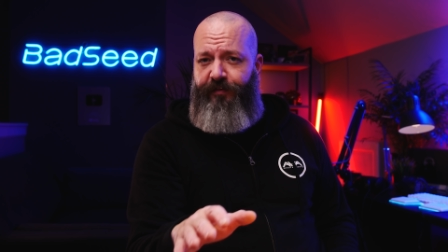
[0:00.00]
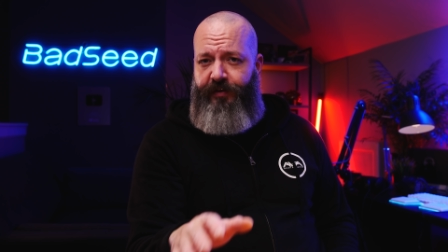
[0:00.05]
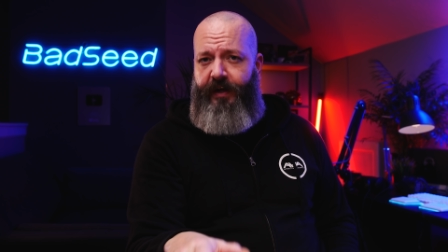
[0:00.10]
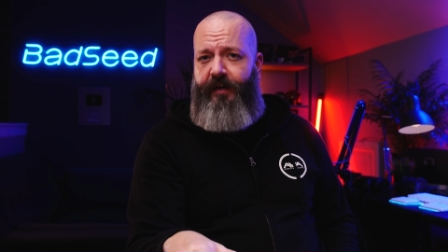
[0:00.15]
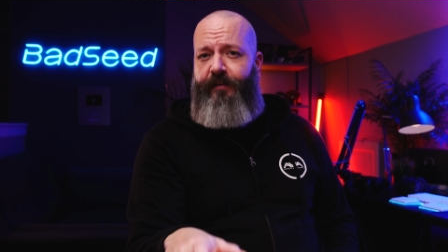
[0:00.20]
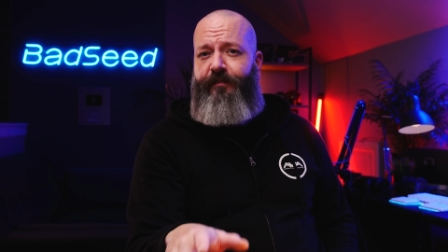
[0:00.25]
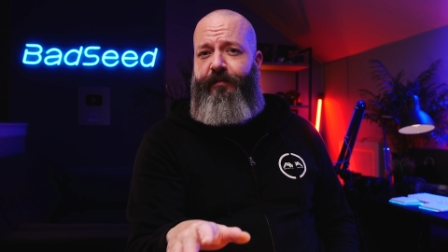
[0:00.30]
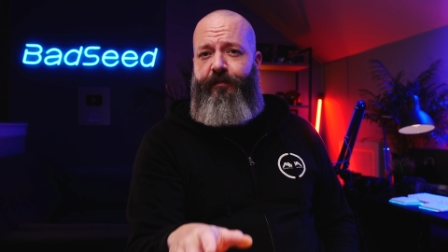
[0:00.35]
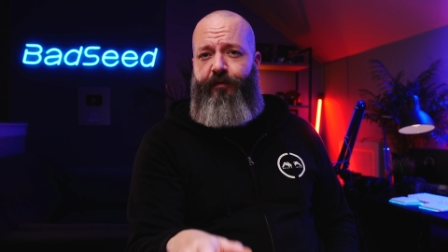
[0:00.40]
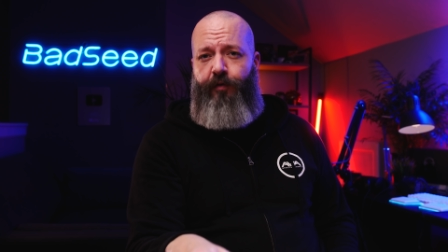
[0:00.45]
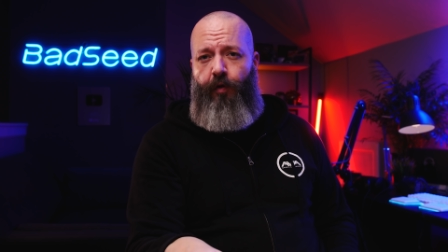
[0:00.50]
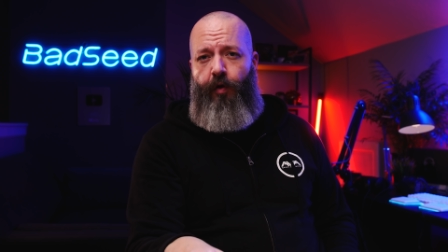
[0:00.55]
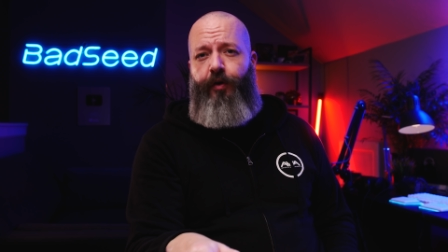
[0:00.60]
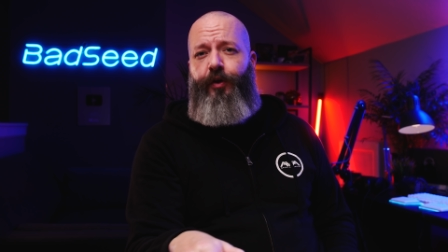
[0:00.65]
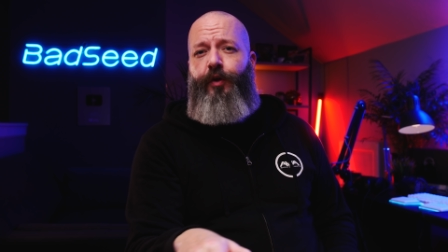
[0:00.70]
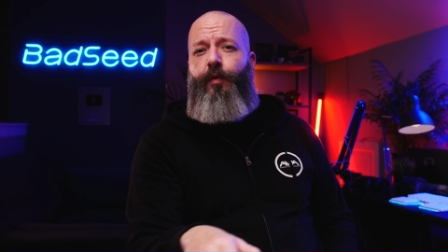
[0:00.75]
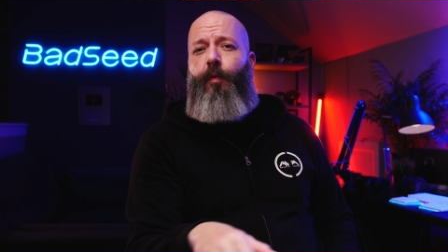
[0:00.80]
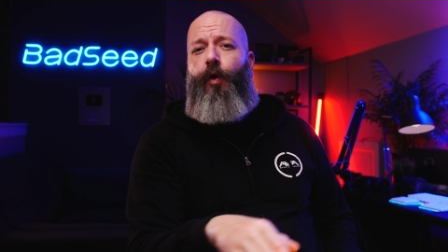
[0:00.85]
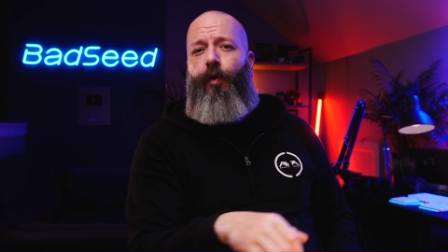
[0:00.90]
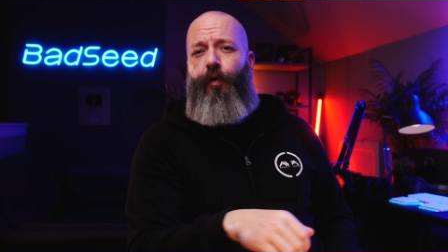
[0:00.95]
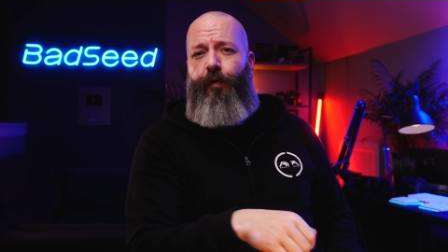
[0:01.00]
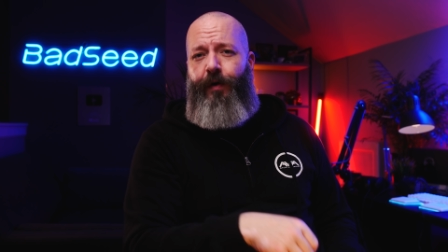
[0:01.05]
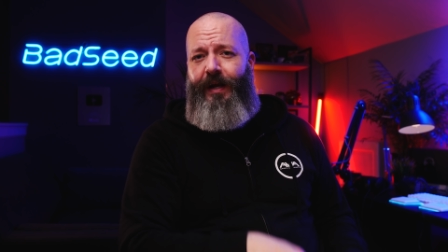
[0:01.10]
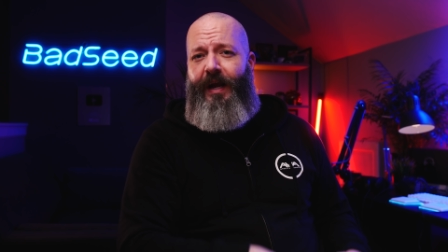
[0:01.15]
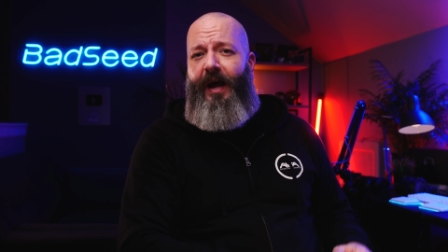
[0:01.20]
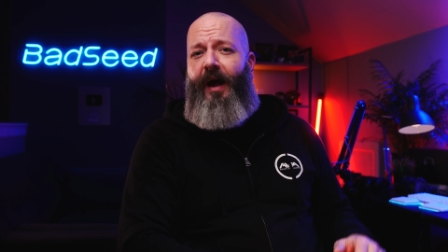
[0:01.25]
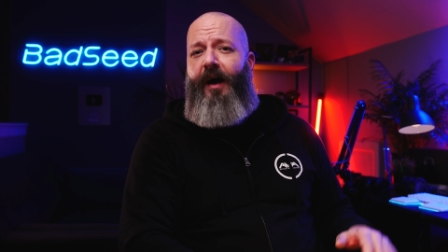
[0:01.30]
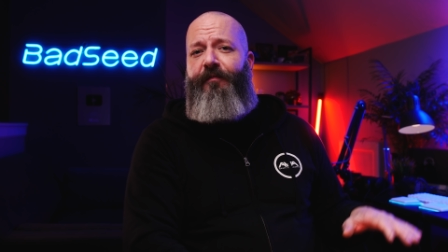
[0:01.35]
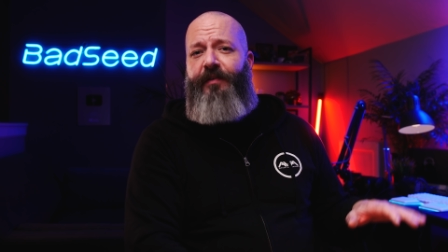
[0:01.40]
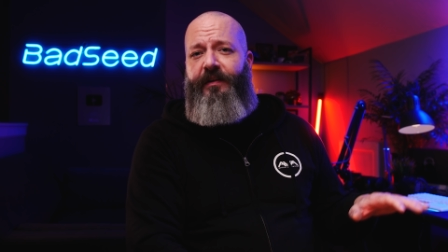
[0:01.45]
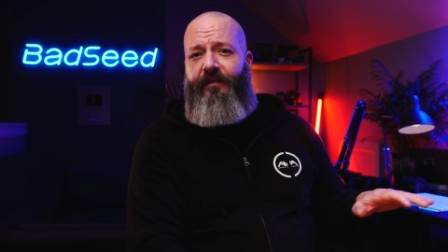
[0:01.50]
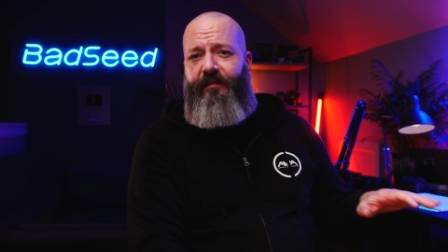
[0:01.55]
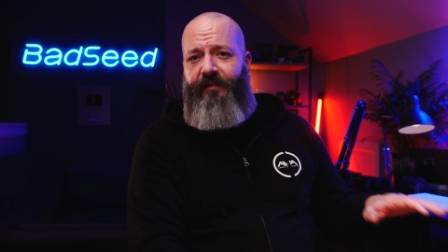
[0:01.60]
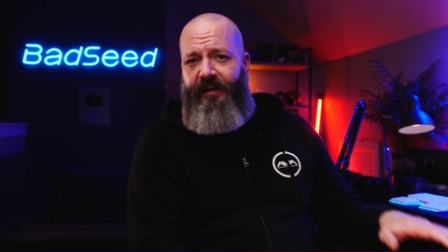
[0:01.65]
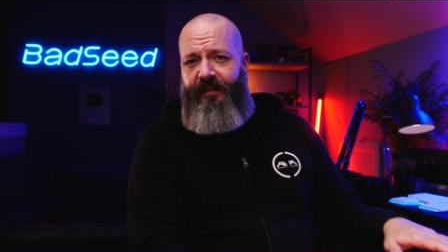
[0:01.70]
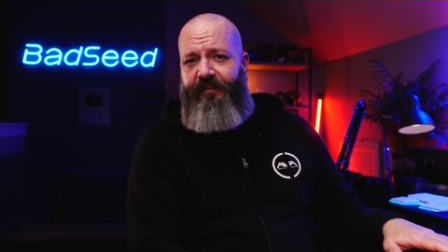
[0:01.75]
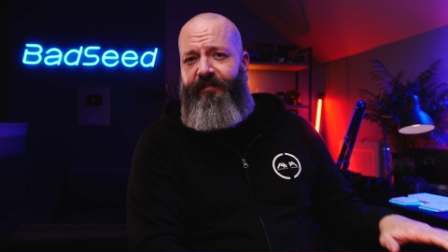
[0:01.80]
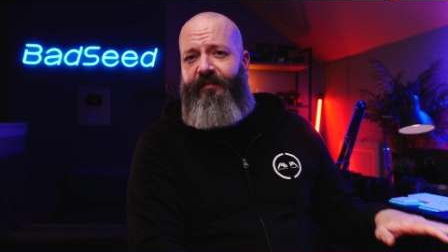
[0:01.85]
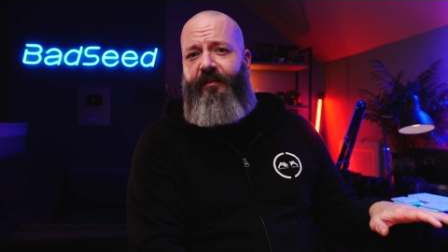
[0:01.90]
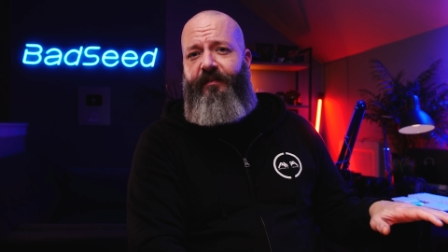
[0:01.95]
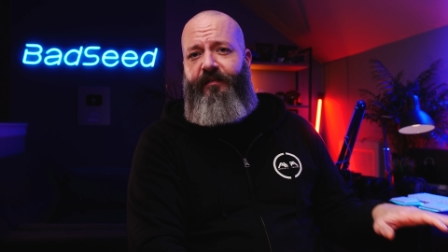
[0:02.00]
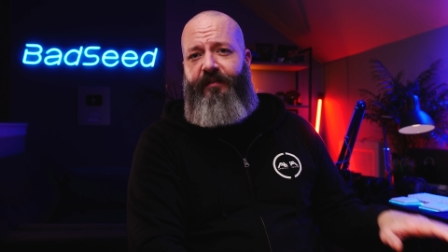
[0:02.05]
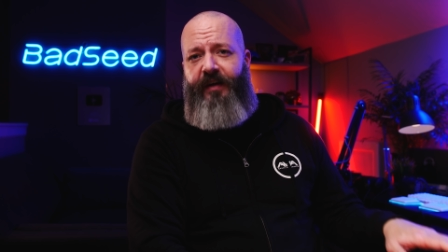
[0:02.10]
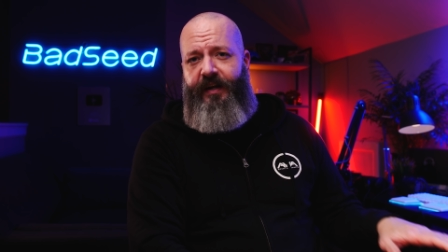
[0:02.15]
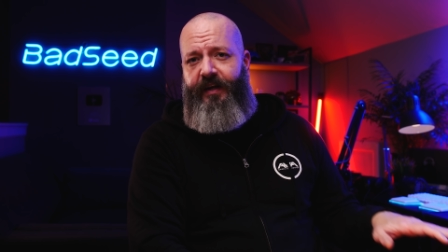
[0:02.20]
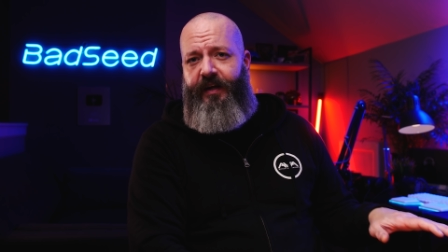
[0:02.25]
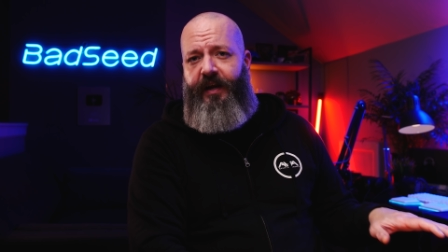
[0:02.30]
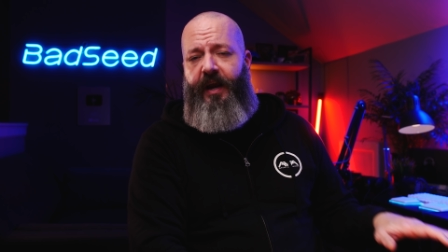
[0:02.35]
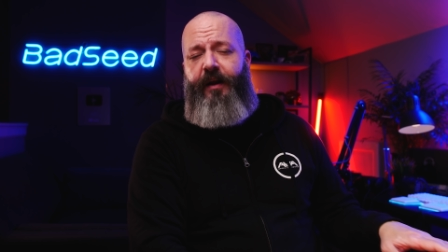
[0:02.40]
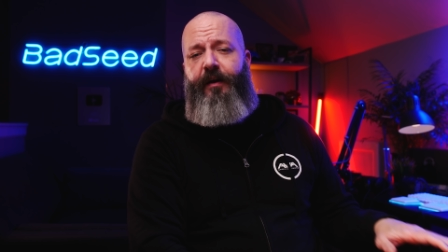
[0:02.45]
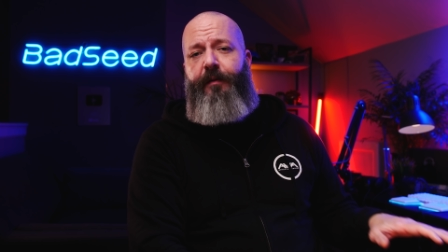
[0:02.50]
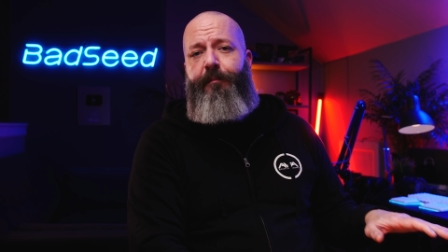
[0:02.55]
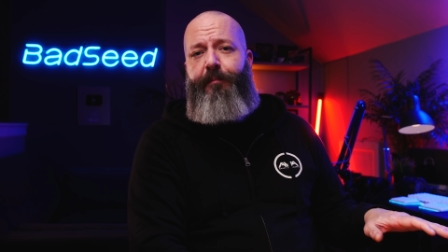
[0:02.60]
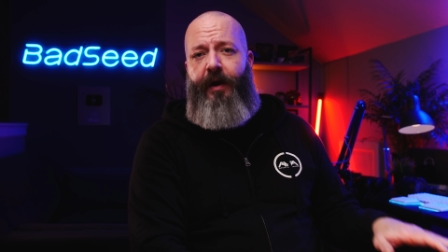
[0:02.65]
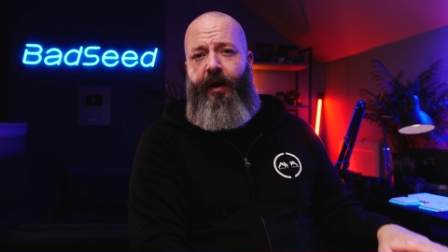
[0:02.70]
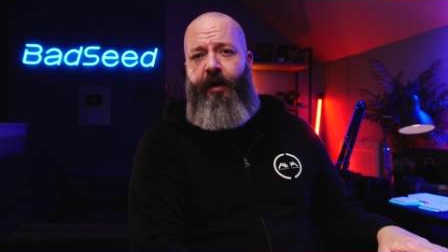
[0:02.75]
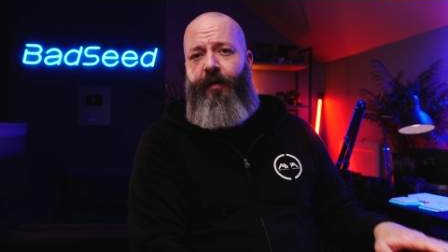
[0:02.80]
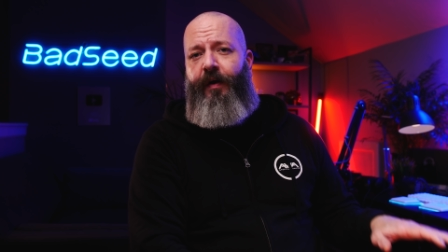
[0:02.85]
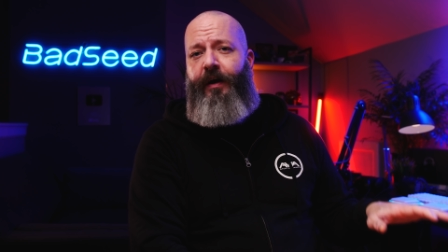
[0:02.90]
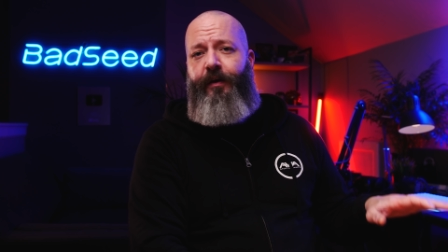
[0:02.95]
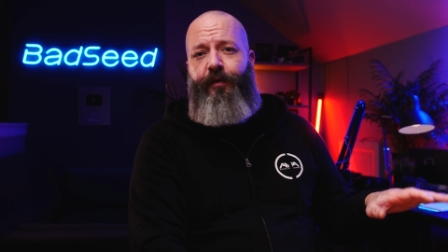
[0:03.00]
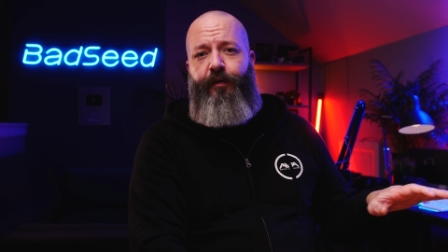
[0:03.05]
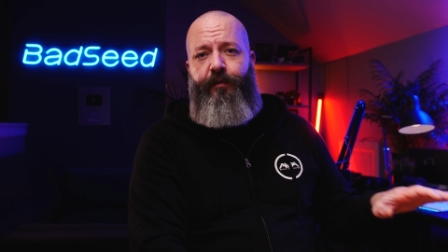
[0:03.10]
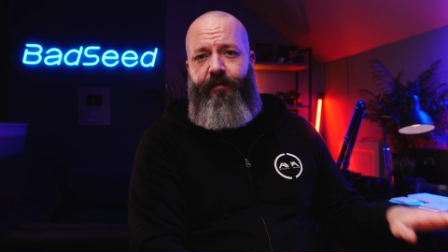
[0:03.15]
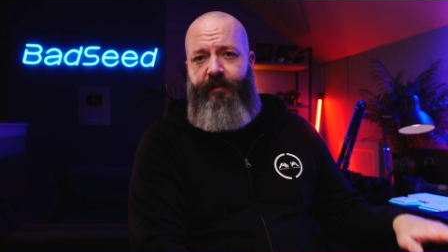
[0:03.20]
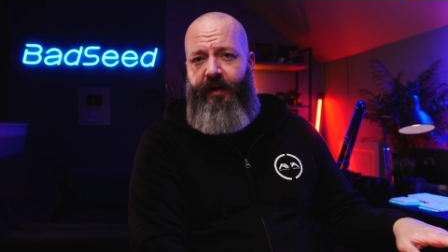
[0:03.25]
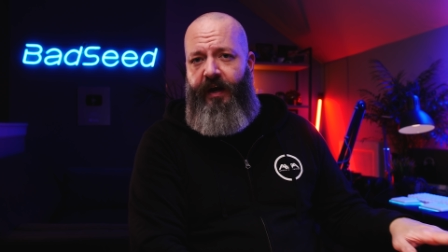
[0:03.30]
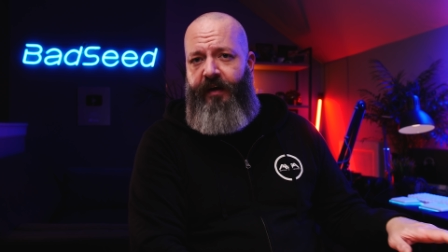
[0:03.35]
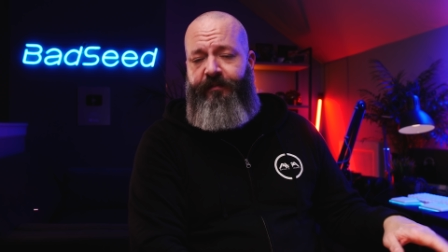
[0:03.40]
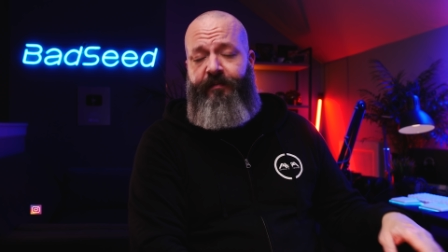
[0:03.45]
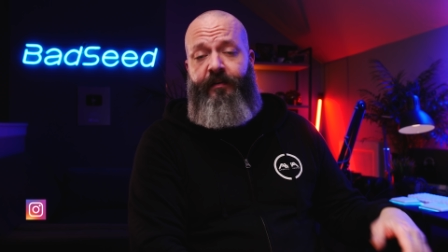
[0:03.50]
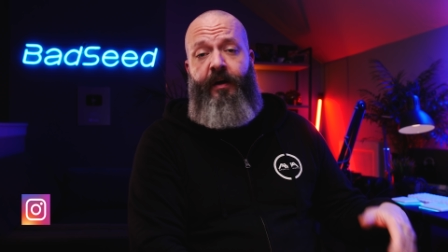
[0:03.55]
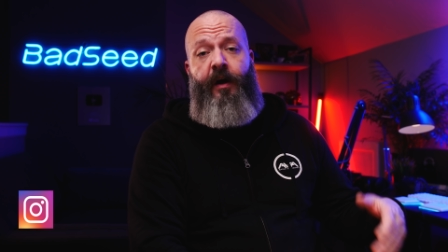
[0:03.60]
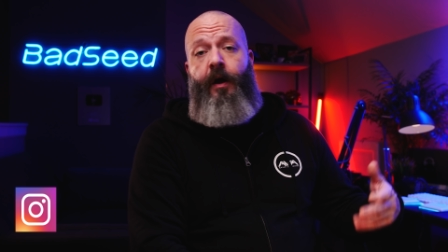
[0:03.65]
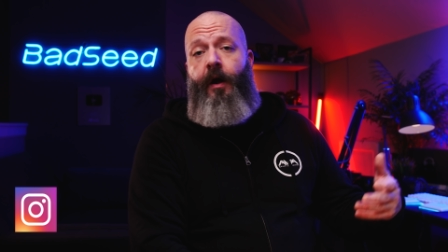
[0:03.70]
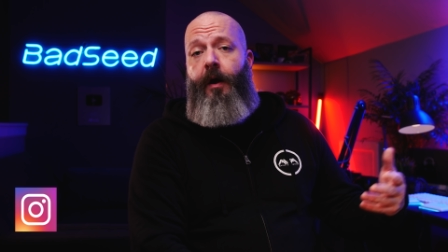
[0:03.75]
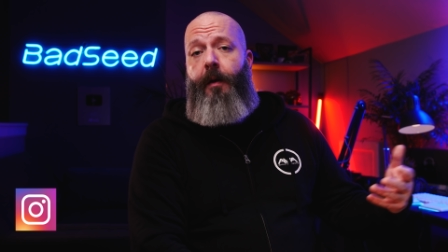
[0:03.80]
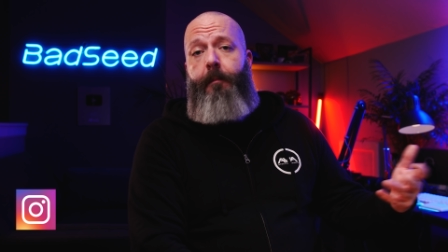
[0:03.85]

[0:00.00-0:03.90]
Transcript: chances are you already have a decent dedicated pair at your desk,